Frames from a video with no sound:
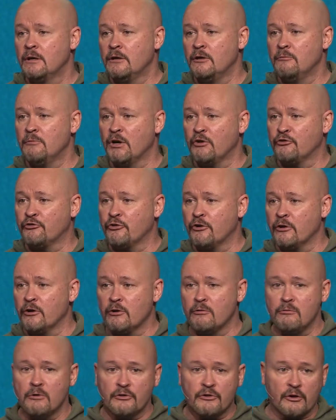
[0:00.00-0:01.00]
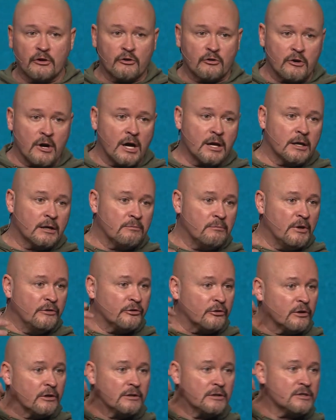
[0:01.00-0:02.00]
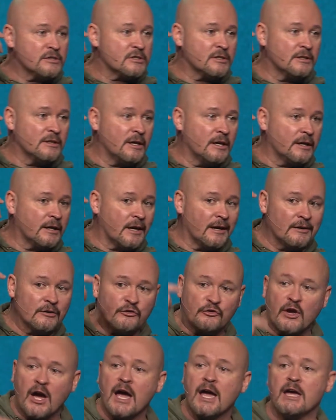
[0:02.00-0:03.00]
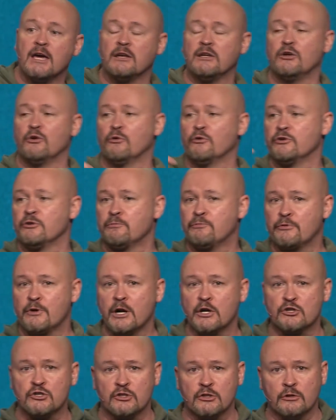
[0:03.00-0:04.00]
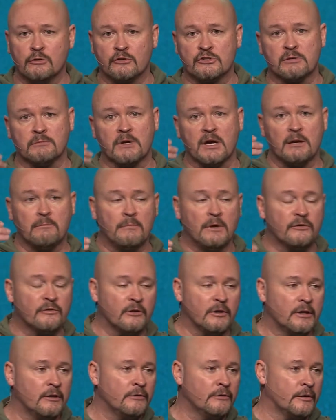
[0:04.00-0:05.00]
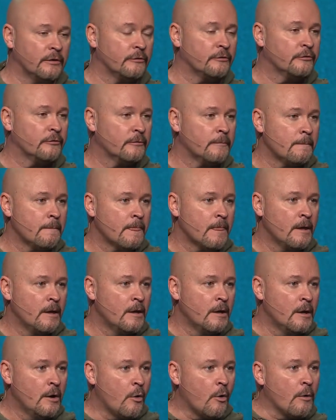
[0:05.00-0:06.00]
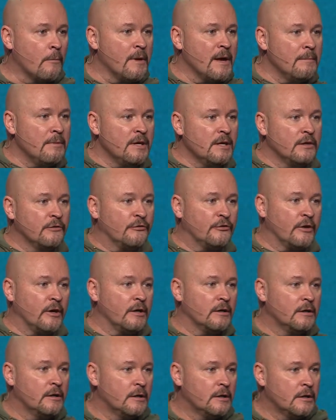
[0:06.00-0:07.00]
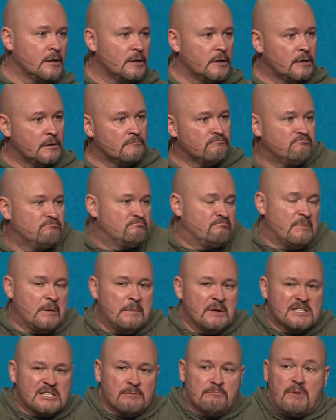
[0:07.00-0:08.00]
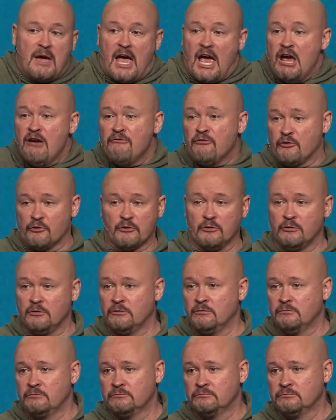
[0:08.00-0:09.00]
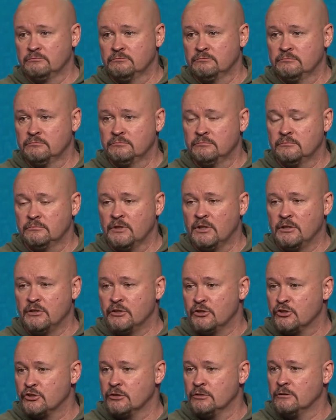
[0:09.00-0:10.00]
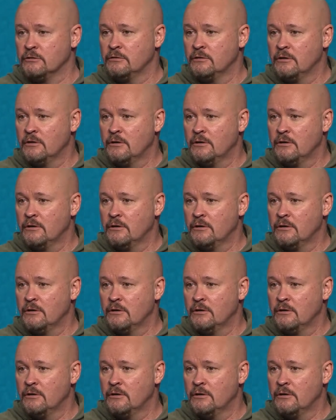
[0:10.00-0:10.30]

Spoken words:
You might struggle with a chronic mental condition like anxiety or depression or some kind of mental illness. Or maybe it's a behavioral condition.